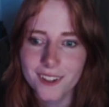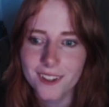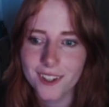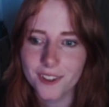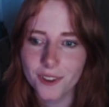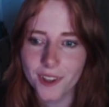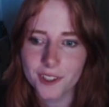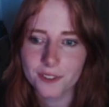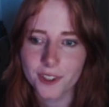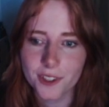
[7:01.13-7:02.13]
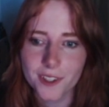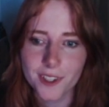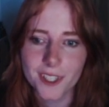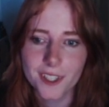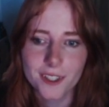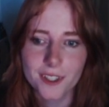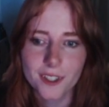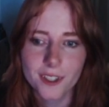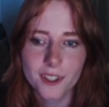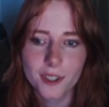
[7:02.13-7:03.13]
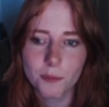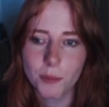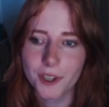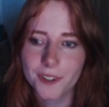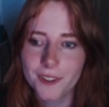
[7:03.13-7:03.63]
I know that is very tiny, but